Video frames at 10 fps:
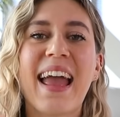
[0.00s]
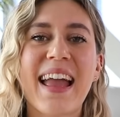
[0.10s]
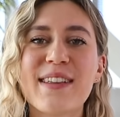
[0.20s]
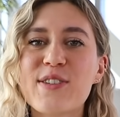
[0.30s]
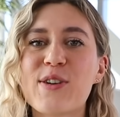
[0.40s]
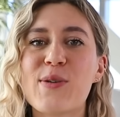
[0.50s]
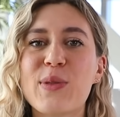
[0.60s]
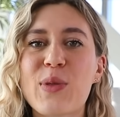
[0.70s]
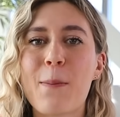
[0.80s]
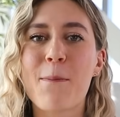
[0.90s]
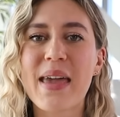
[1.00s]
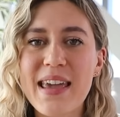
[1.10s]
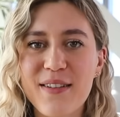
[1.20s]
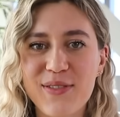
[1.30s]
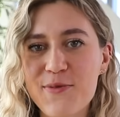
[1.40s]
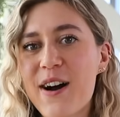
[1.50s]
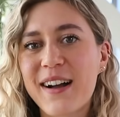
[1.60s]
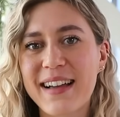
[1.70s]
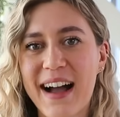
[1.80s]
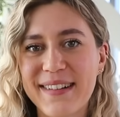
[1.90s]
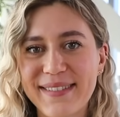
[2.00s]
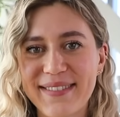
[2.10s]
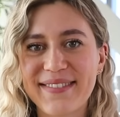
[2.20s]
into the meat of the workout.